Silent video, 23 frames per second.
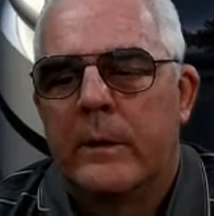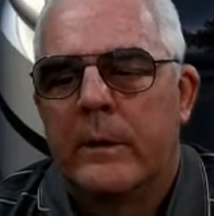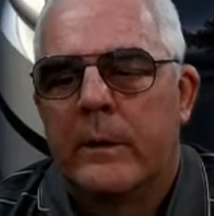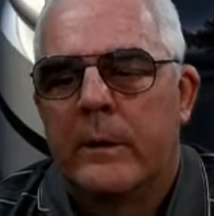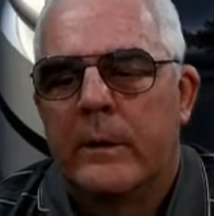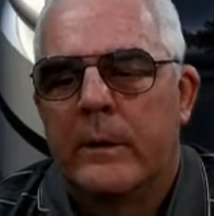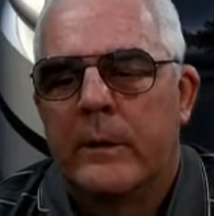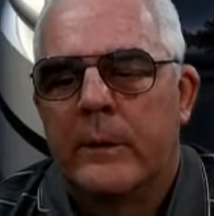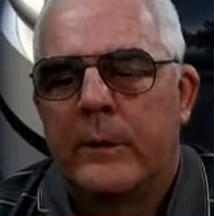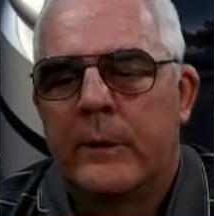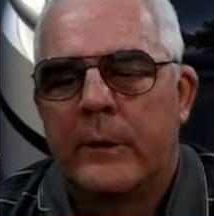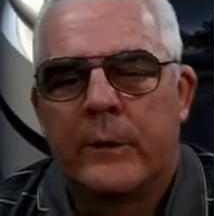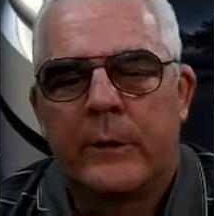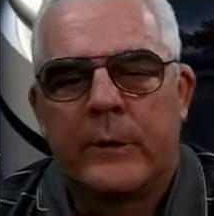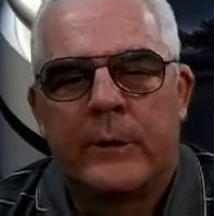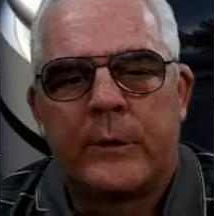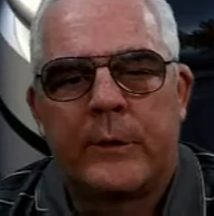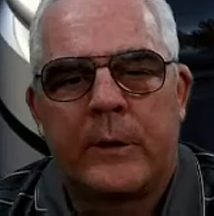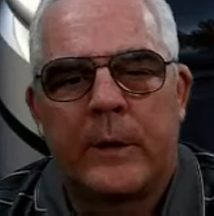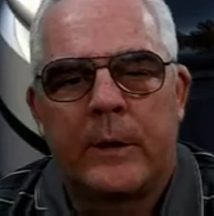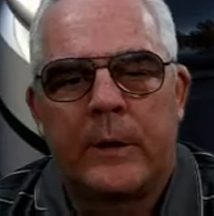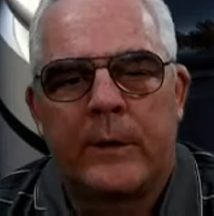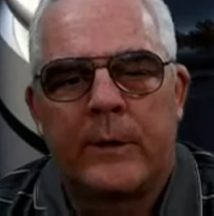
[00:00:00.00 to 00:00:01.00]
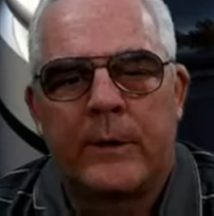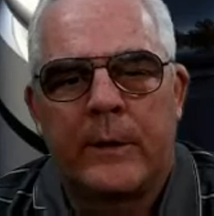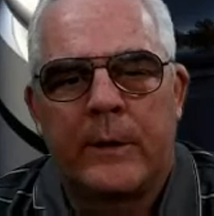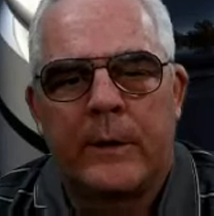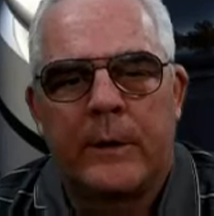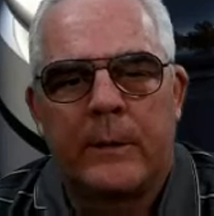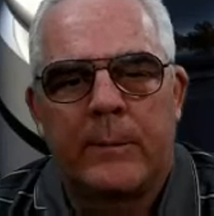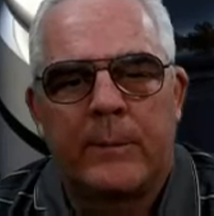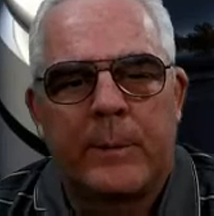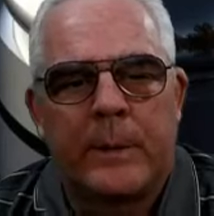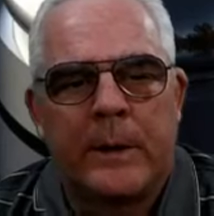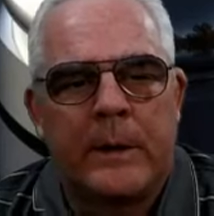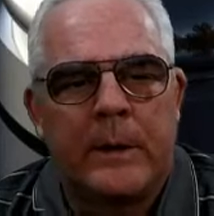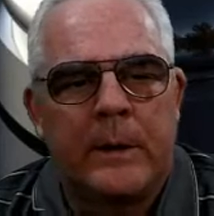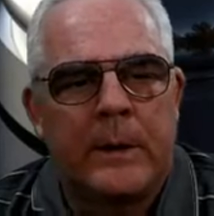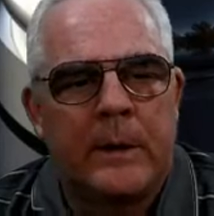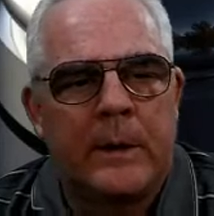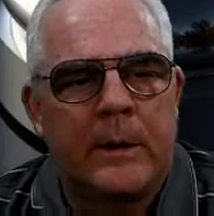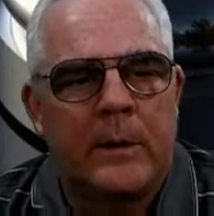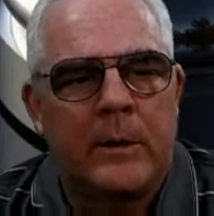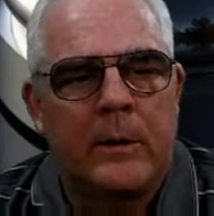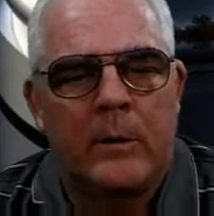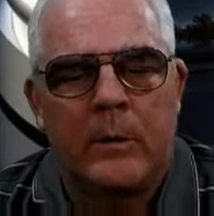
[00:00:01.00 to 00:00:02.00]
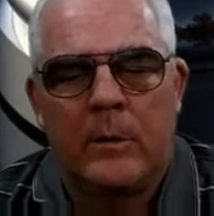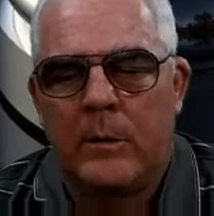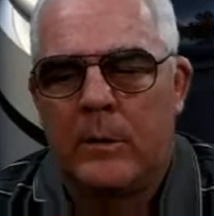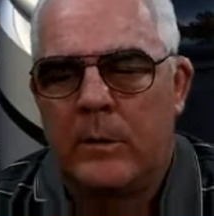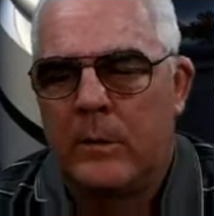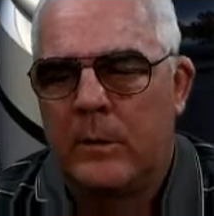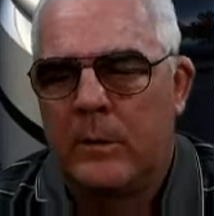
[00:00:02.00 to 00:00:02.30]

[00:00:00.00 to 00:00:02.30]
This is, I think, by now...